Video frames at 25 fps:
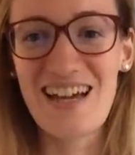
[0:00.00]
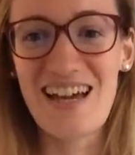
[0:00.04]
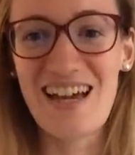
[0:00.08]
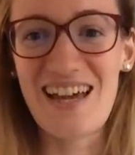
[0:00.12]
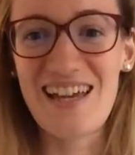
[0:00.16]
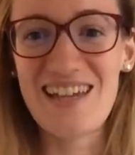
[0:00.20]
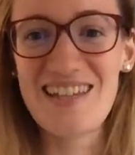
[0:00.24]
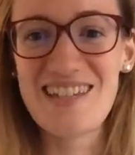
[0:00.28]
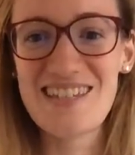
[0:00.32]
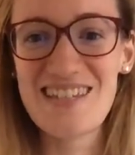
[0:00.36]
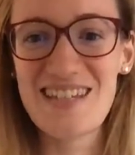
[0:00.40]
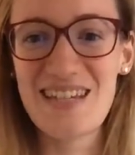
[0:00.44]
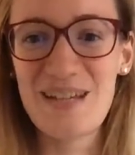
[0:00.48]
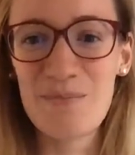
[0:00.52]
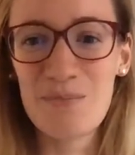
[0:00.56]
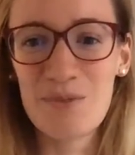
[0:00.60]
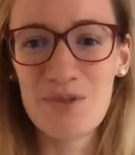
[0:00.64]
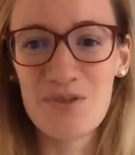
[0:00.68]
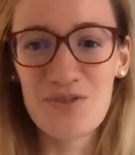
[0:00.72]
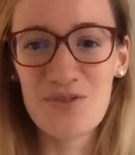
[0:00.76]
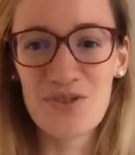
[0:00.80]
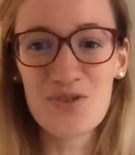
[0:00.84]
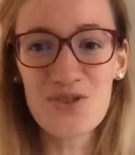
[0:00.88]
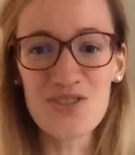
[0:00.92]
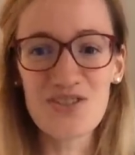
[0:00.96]
I see
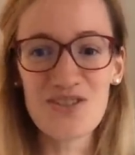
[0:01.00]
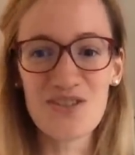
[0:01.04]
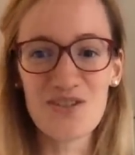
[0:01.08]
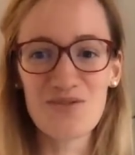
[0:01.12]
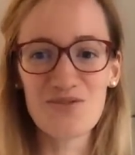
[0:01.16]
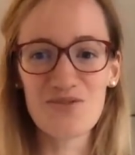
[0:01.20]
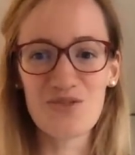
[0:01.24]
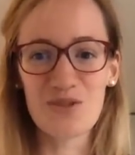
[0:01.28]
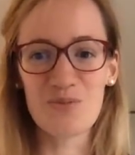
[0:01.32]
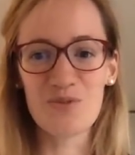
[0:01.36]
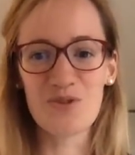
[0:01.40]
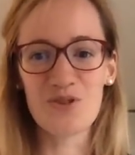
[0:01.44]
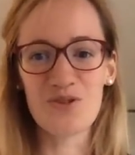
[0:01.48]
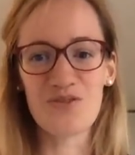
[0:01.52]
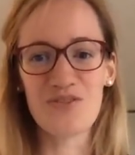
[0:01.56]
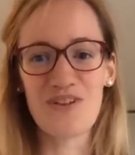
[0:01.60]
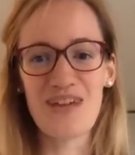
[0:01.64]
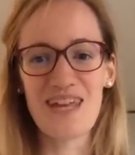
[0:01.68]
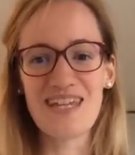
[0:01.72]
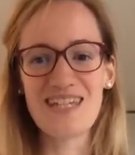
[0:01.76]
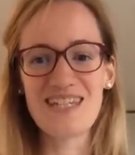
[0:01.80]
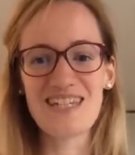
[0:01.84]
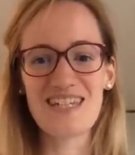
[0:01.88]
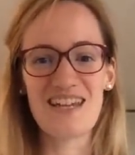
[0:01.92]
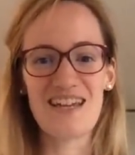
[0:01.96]
Maruto from
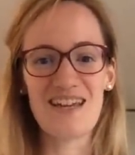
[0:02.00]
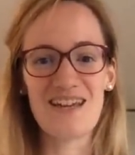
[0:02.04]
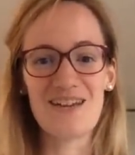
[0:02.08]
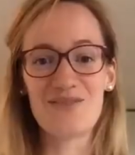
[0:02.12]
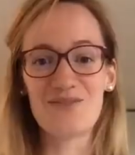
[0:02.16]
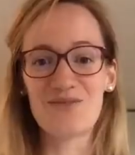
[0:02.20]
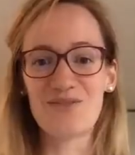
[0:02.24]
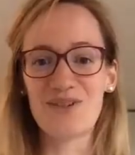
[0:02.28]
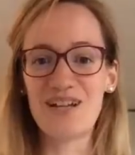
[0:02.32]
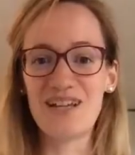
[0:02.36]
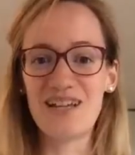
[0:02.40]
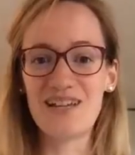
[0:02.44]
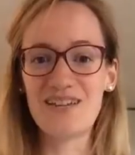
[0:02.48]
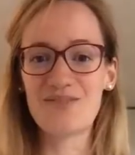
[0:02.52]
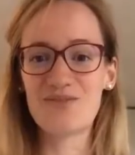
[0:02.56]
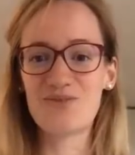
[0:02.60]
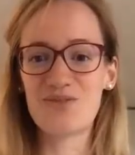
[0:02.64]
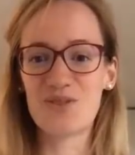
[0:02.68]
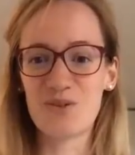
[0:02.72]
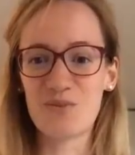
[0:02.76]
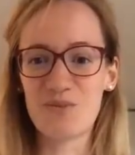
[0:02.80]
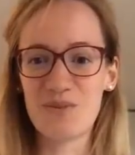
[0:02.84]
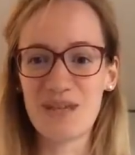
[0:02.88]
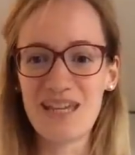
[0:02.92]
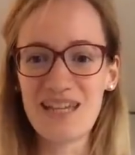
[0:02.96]
Croatia, Rick
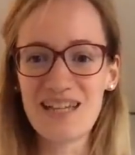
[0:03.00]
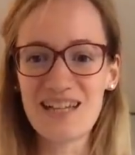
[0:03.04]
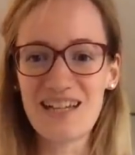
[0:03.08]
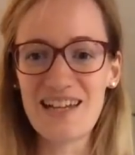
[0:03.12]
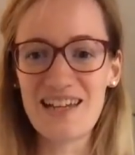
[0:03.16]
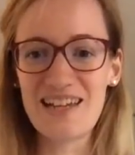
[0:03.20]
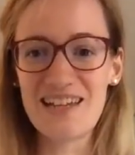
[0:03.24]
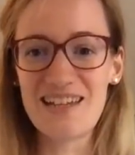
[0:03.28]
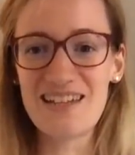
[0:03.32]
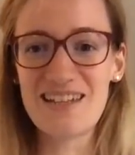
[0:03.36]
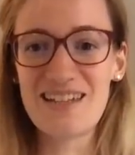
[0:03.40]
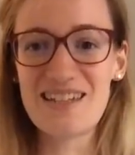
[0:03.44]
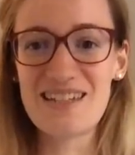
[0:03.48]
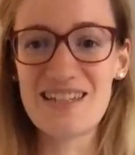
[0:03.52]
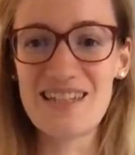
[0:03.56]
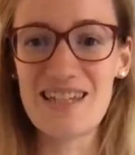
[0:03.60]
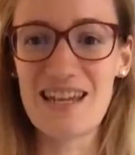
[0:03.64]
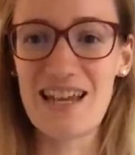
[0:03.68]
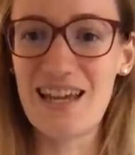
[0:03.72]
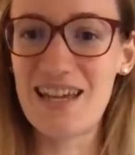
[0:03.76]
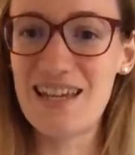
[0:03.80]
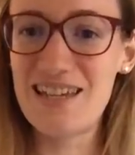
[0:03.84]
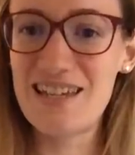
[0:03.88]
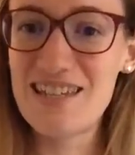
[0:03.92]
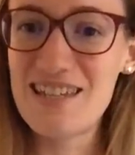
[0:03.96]
from England.
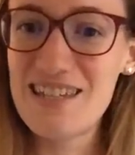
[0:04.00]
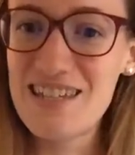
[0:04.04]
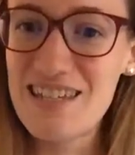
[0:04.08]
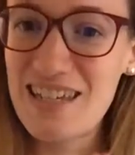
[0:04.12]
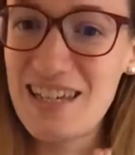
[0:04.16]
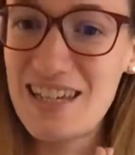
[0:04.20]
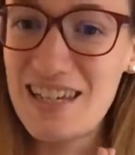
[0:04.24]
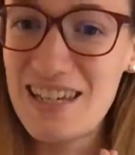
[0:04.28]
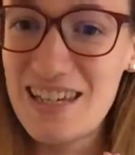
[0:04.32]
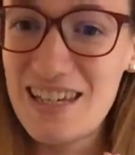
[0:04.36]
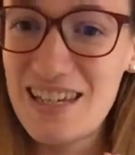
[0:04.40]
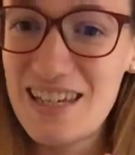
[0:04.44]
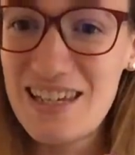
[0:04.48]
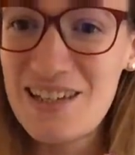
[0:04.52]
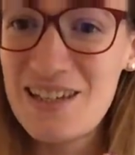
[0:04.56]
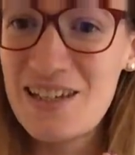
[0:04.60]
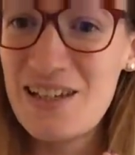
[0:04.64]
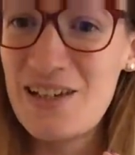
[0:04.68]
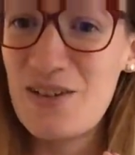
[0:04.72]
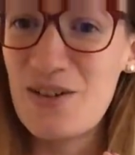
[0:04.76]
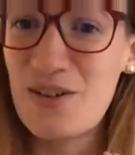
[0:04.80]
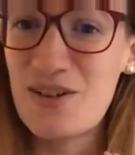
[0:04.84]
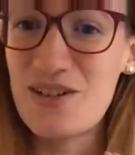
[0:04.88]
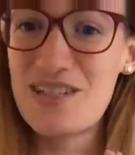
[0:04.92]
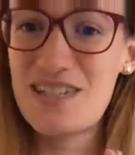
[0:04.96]
I see
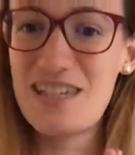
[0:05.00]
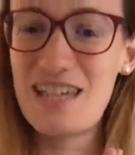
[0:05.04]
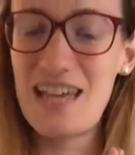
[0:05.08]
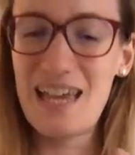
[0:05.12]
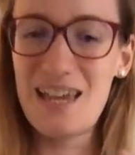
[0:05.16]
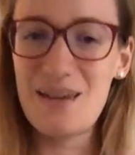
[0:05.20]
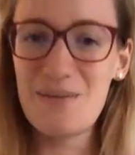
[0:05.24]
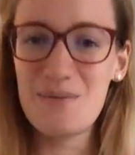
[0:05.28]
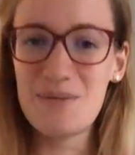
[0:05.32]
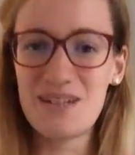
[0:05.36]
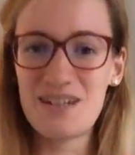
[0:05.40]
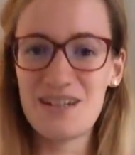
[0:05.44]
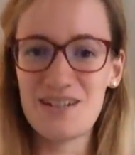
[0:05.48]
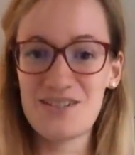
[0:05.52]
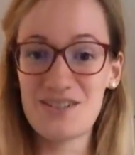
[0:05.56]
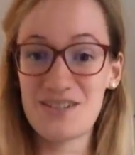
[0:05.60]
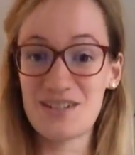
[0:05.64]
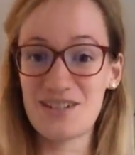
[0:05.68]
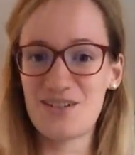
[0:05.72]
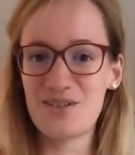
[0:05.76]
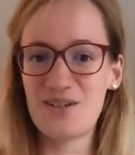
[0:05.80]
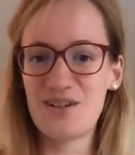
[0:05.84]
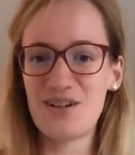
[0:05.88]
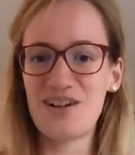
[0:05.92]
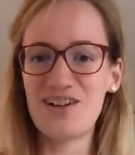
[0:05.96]
Lord Gavin of
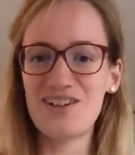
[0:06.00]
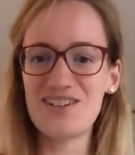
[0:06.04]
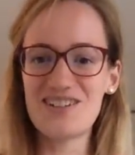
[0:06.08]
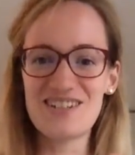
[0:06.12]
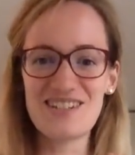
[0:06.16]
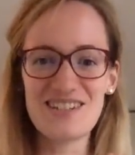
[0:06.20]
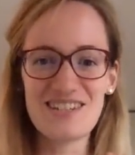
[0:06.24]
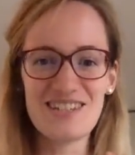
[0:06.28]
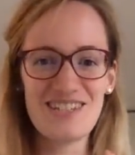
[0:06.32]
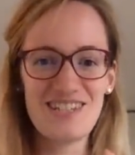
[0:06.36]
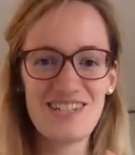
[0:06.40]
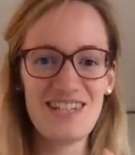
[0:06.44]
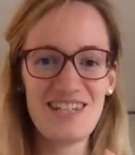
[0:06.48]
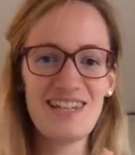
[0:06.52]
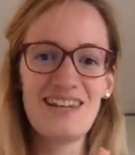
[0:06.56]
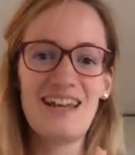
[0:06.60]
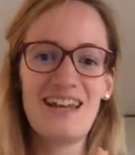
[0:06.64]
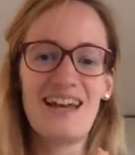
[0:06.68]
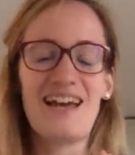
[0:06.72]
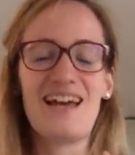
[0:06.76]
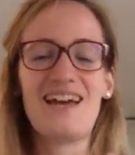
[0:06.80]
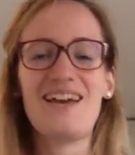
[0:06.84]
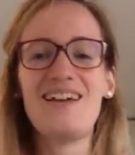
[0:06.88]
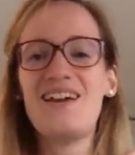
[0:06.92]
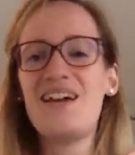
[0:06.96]

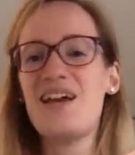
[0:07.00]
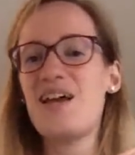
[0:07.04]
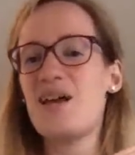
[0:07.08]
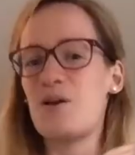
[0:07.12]
Argentina.